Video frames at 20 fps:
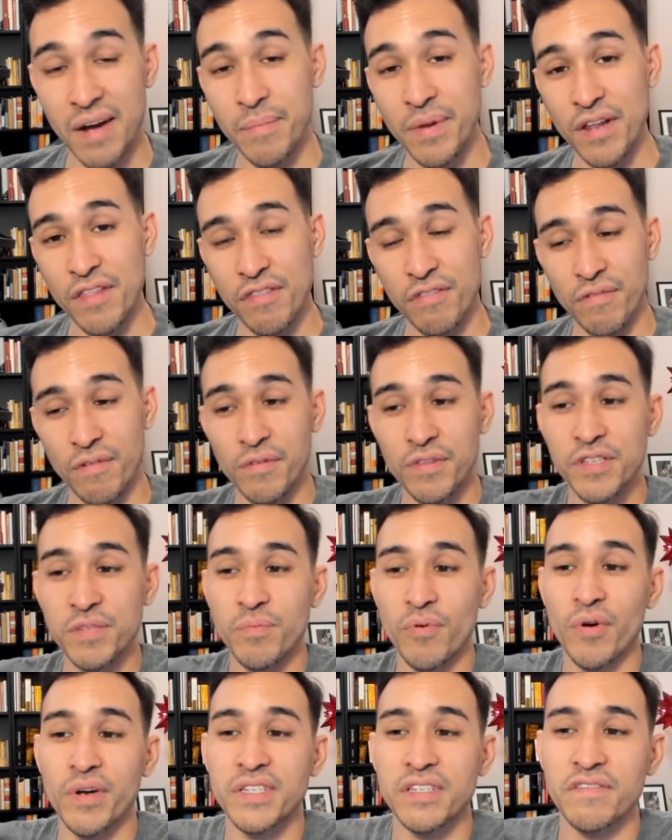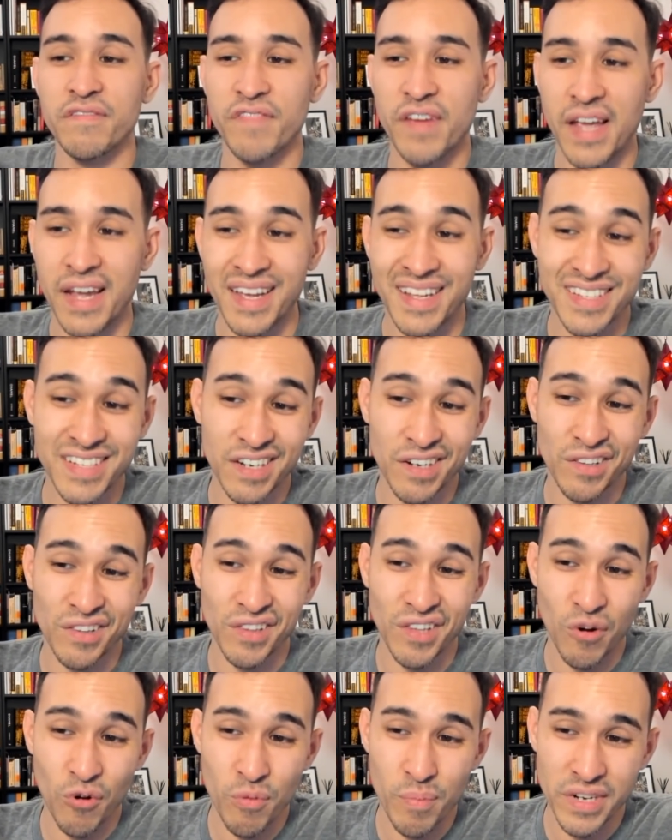I'm going to throw this Poison Fang. It's going to
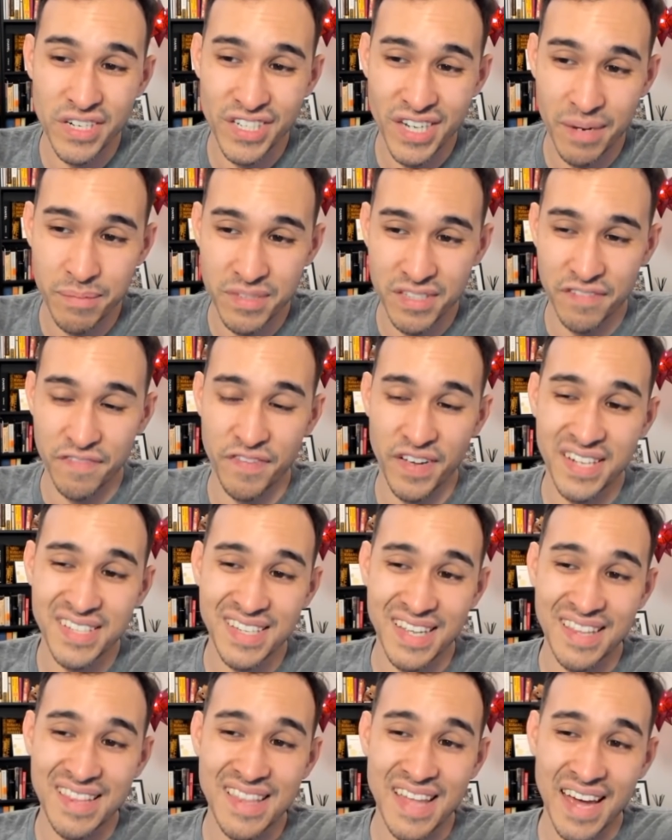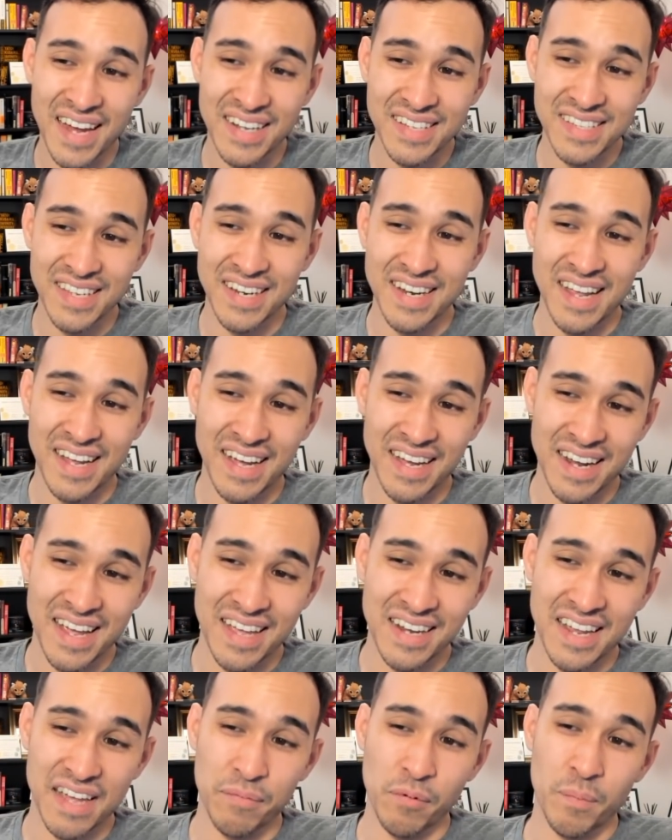lower Machamp's defense, and that is going
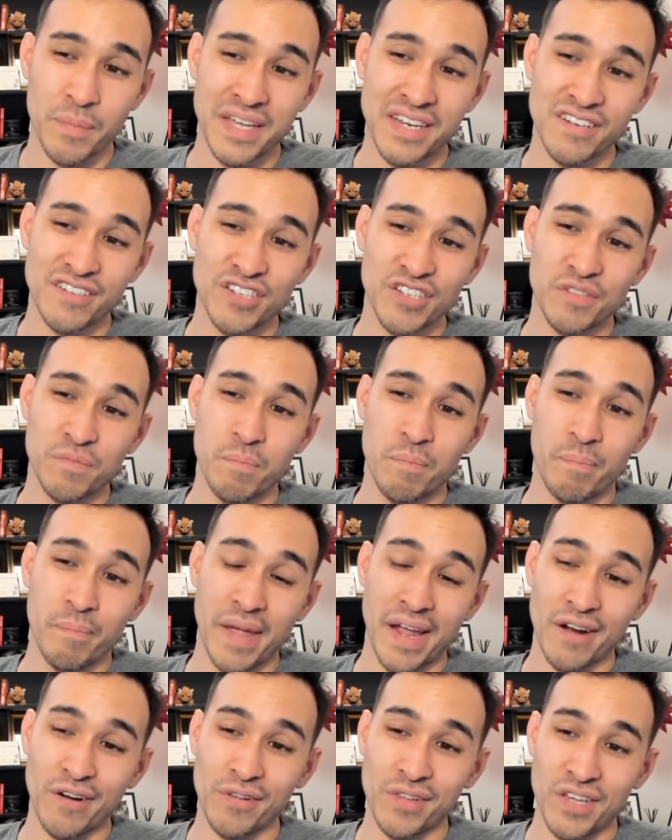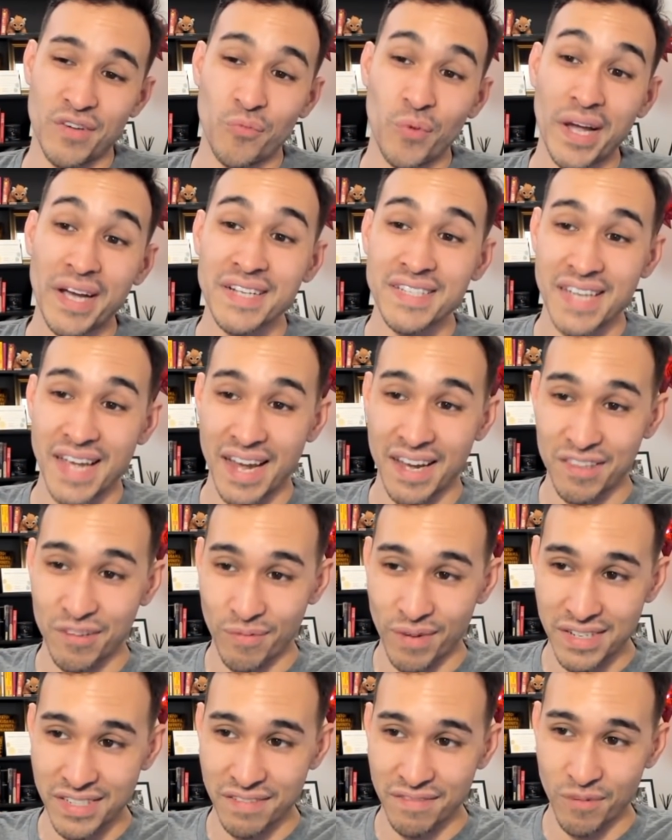to enable me to just barely wing attack the
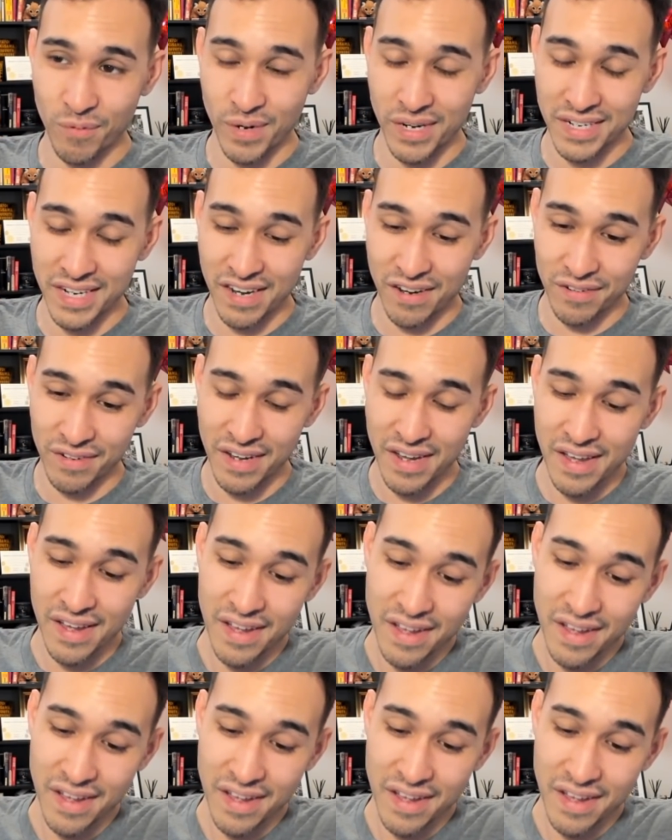rest of the way down